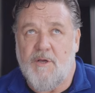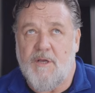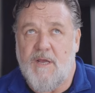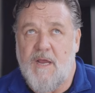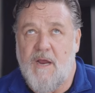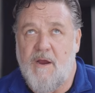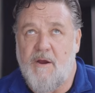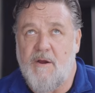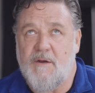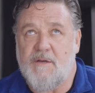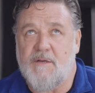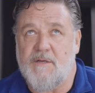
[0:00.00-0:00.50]

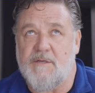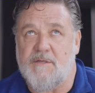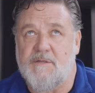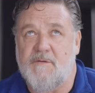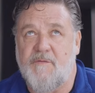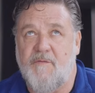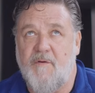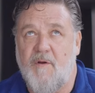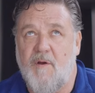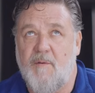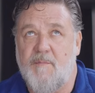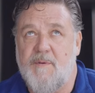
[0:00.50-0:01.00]
characters
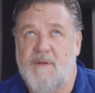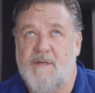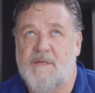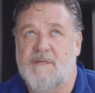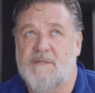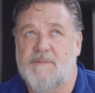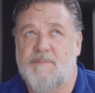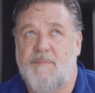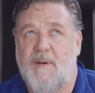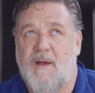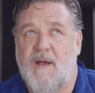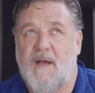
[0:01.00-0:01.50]
from
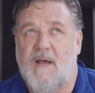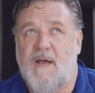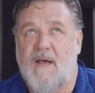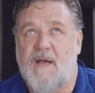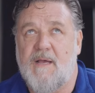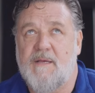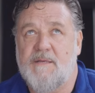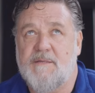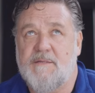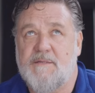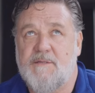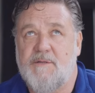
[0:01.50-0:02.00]
his
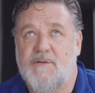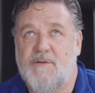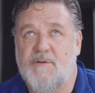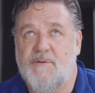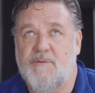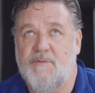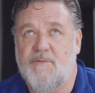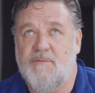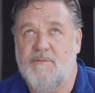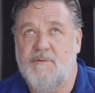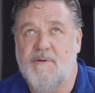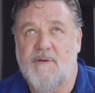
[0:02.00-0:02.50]
past
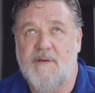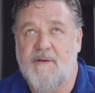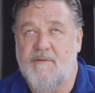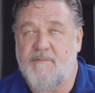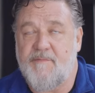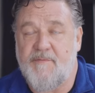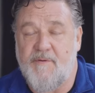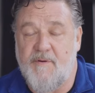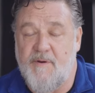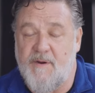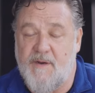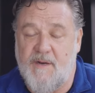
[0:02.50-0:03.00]
who have
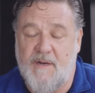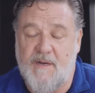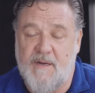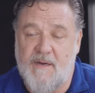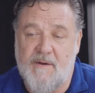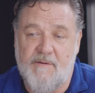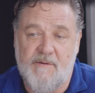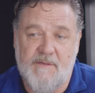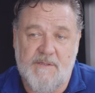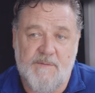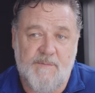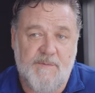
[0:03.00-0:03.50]
very
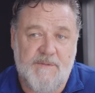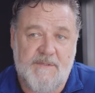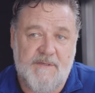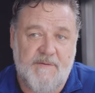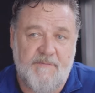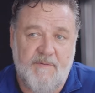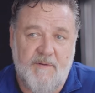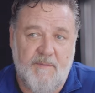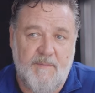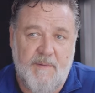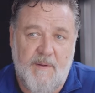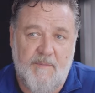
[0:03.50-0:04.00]
clear and
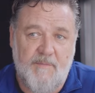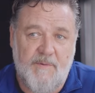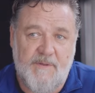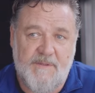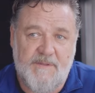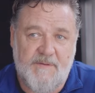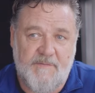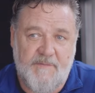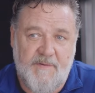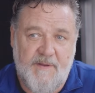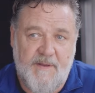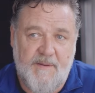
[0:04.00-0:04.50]
specific
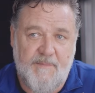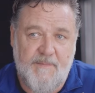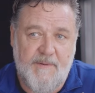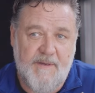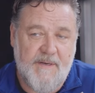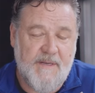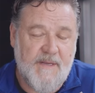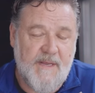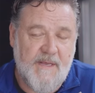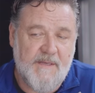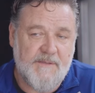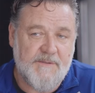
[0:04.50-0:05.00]
memories of him, and
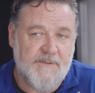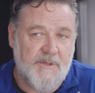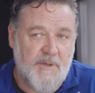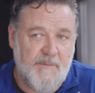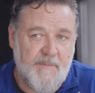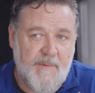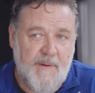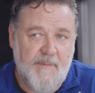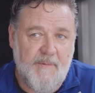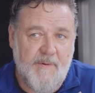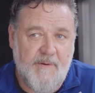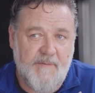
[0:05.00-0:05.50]
he has no
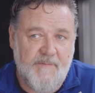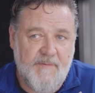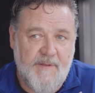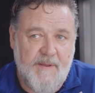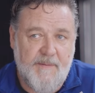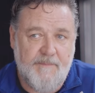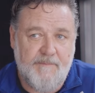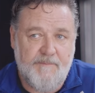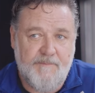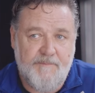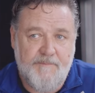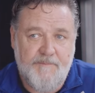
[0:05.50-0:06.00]
memory of
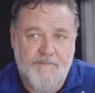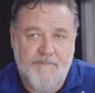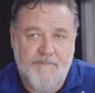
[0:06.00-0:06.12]
them.